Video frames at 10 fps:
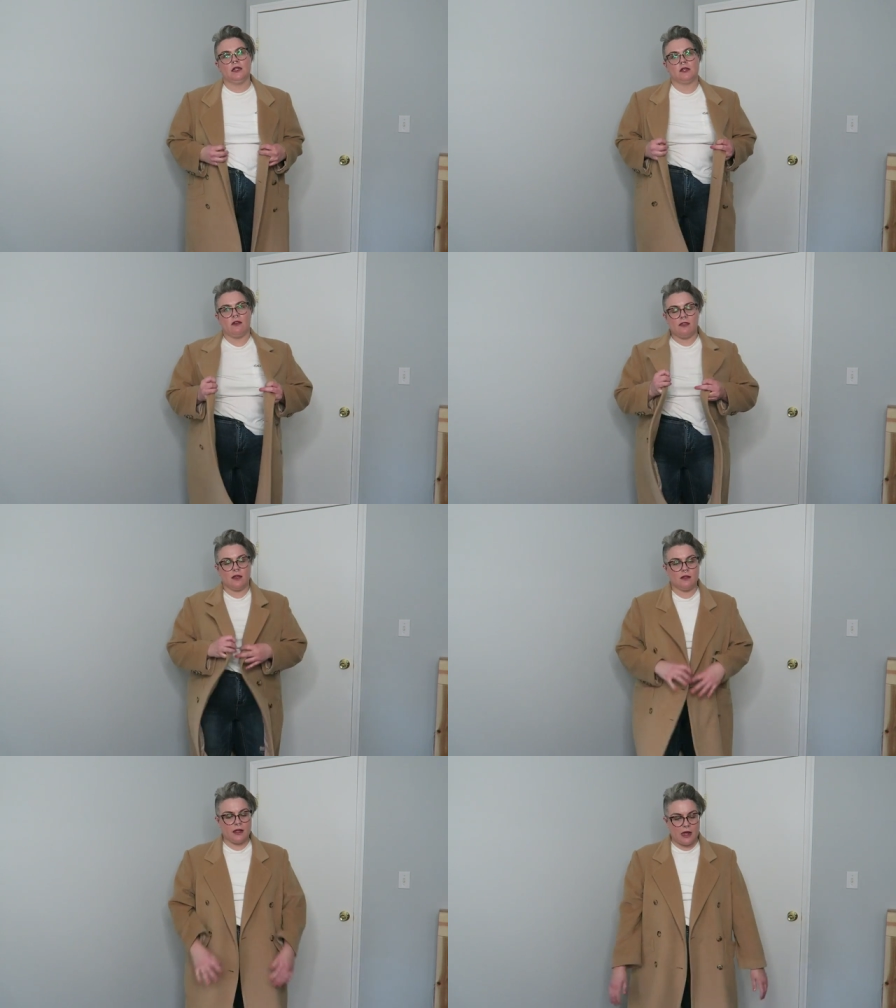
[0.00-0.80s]
So I
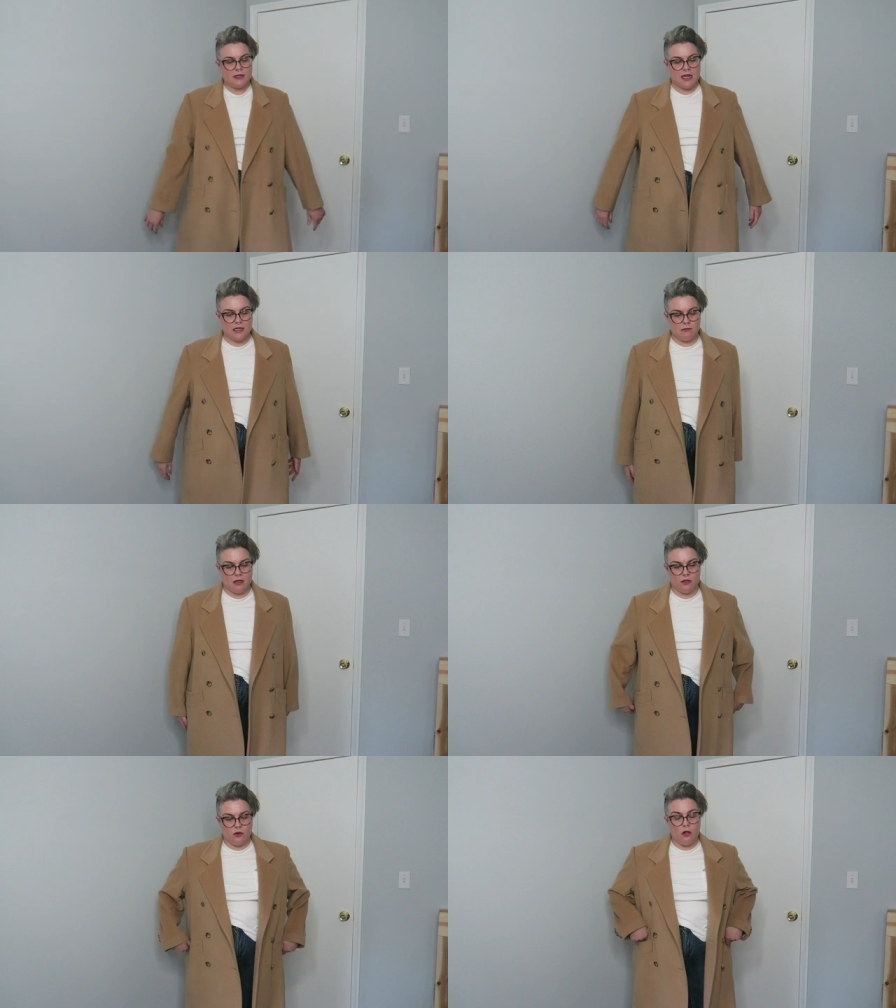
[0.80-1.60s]
think like I tend to
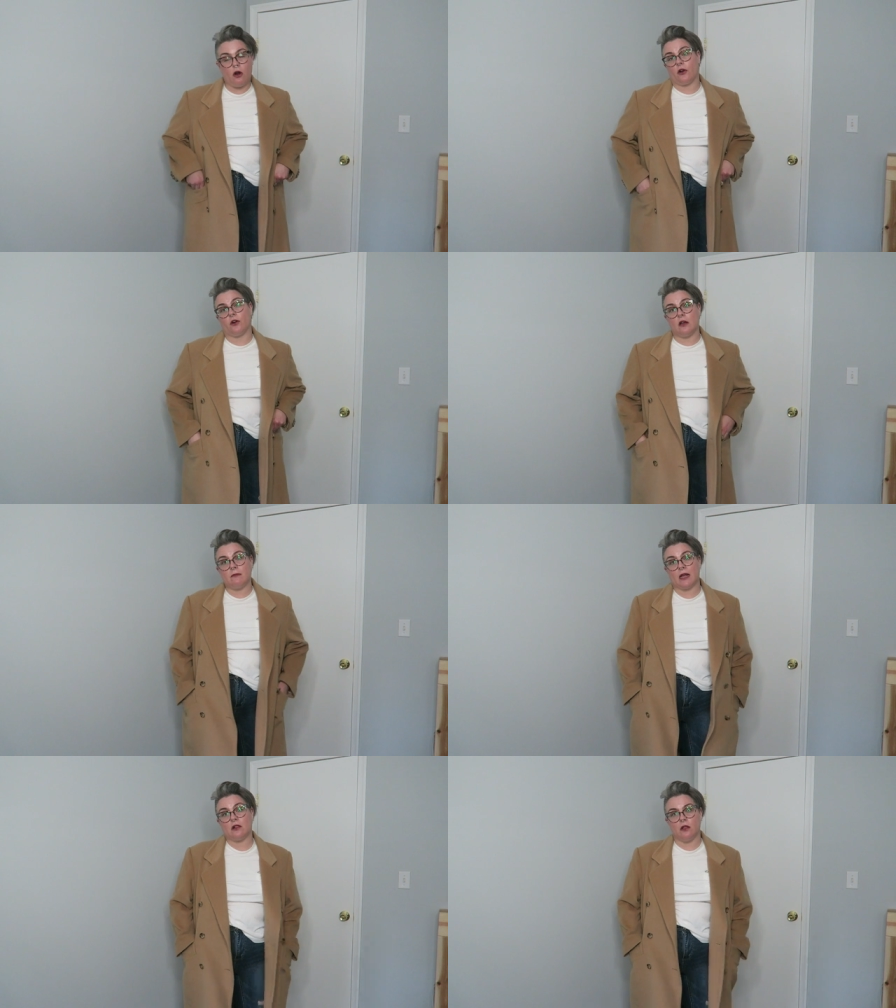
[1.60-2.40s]
be a little harder
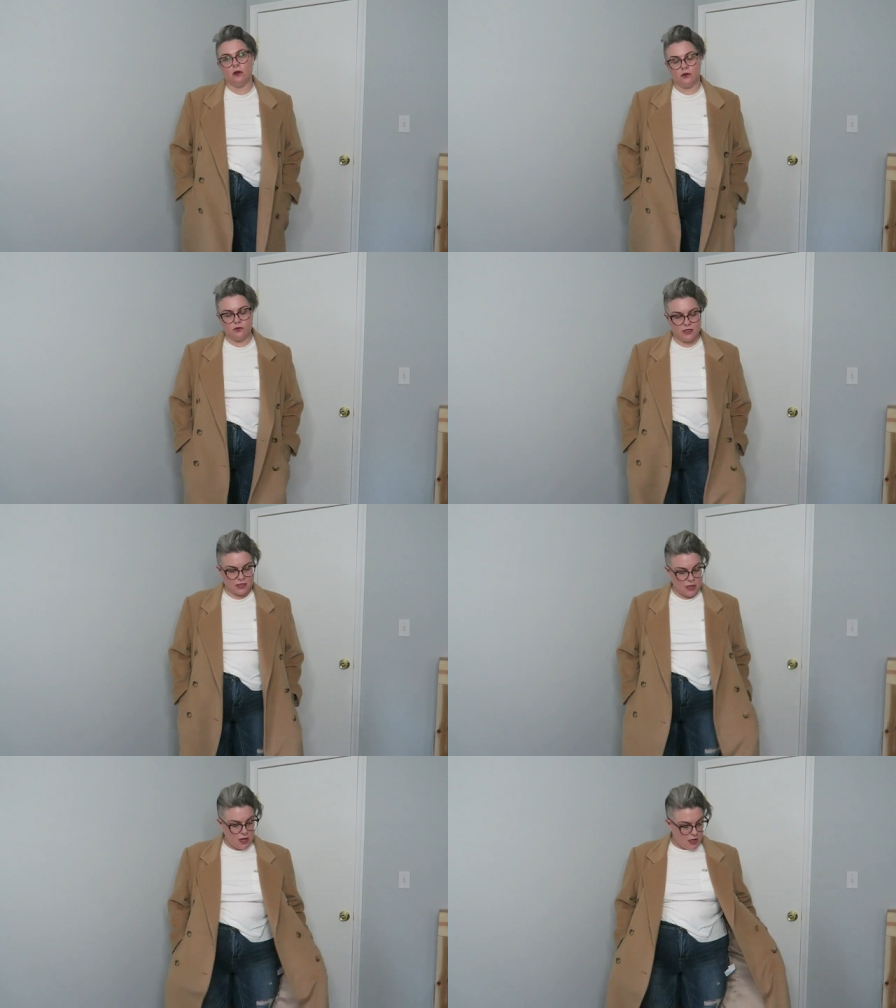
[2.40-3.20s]
on my
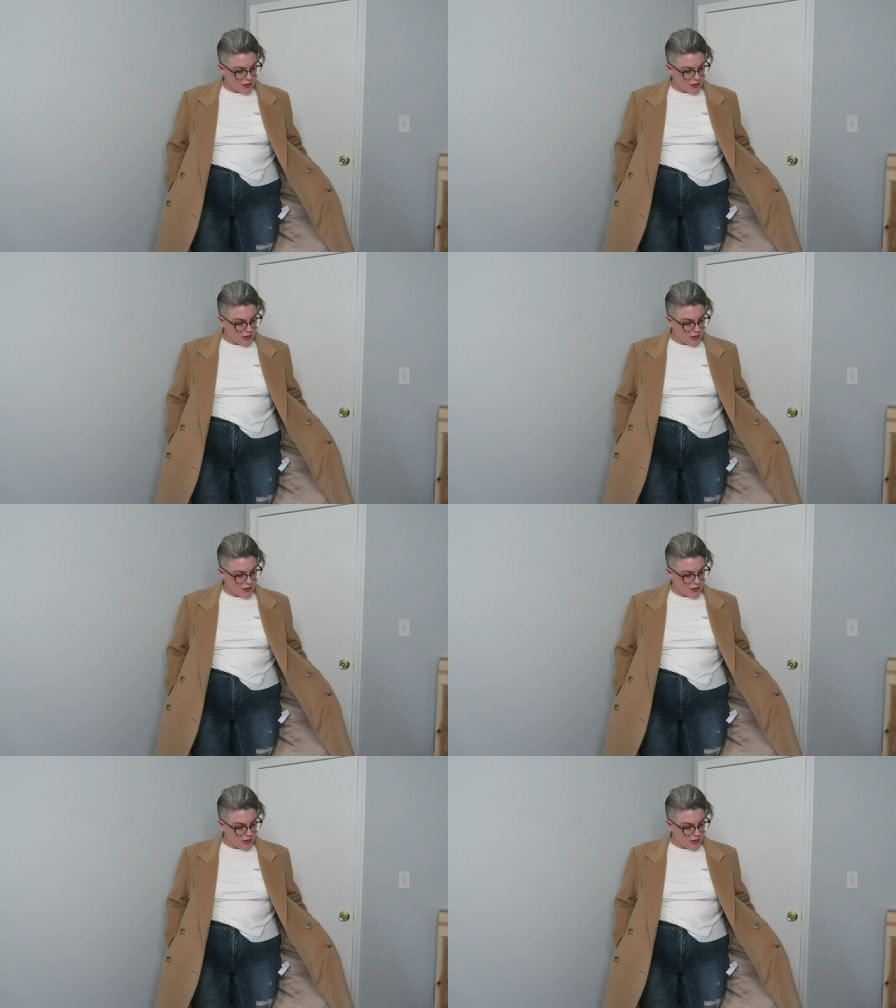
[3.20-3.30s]
clothes.